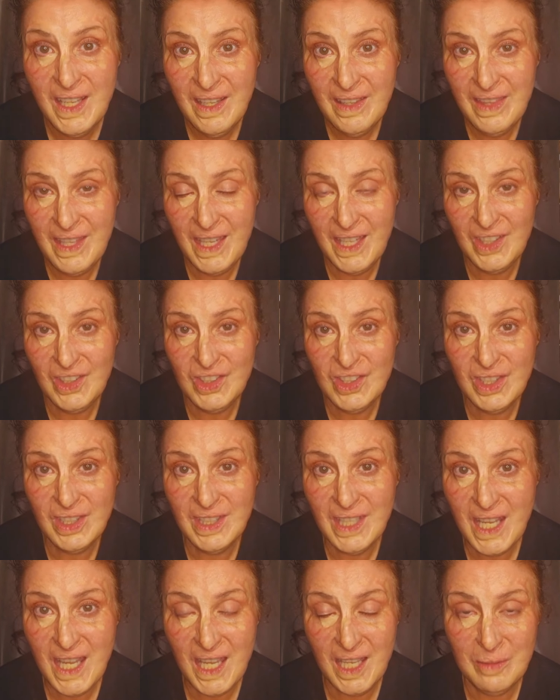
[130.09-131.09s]
The itching
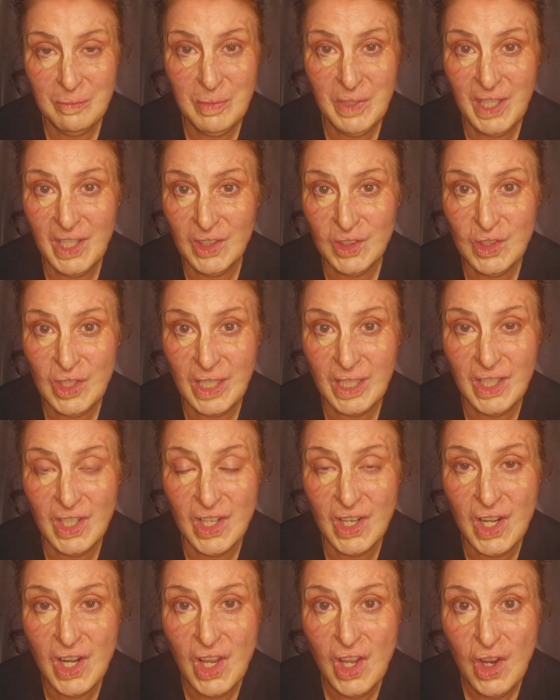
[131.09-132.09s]
can be a
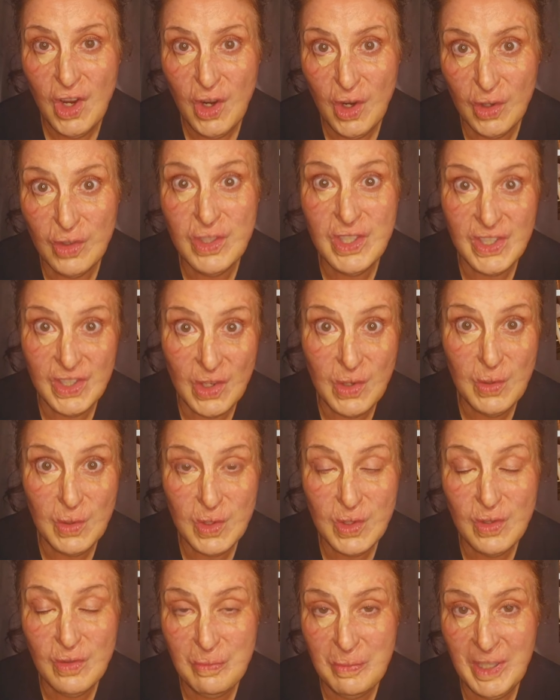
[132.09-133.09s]
trigger or
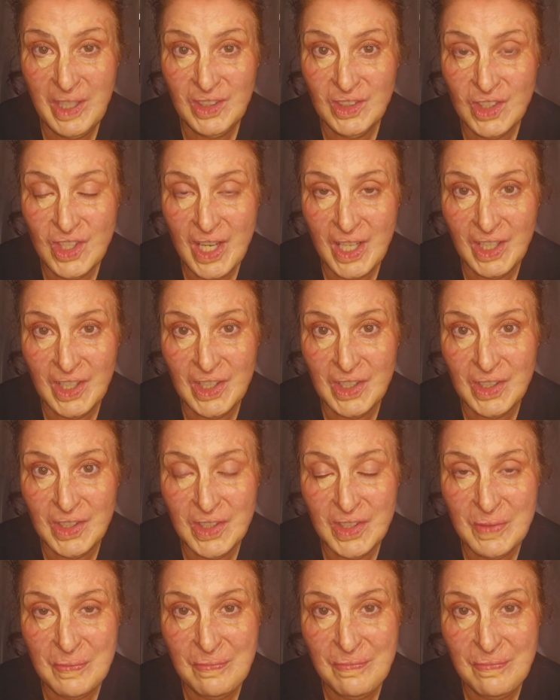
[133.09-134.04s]
results of being triggered.